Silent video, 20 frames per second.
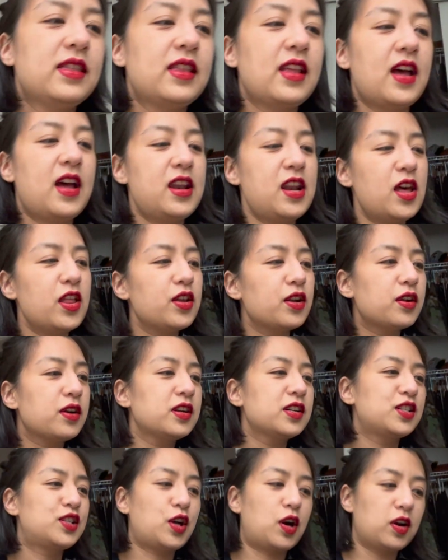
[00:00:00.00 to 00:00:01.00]
Another
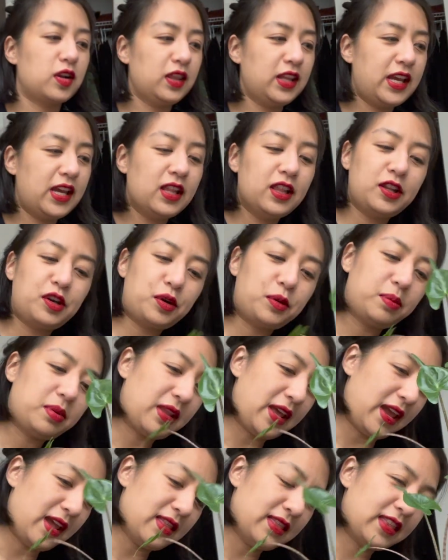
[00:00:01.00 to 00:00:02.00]
darling little
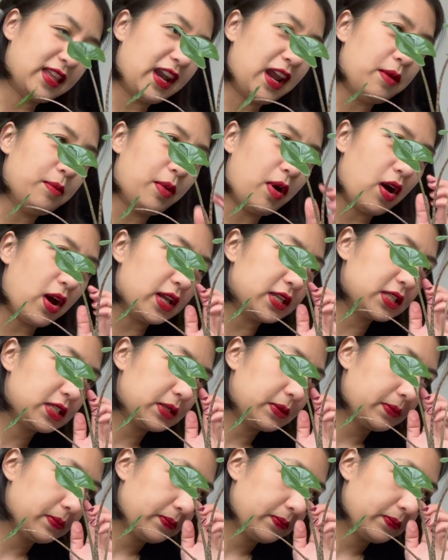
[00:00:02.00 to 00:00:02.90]
plant that I bought